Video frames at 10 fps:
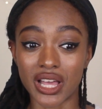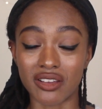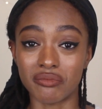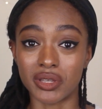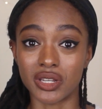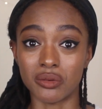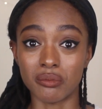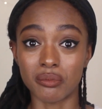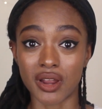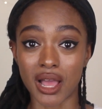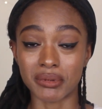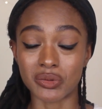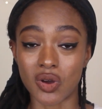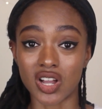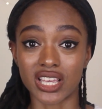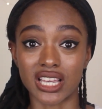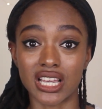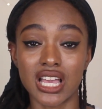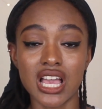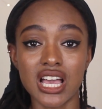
have been perhaps walking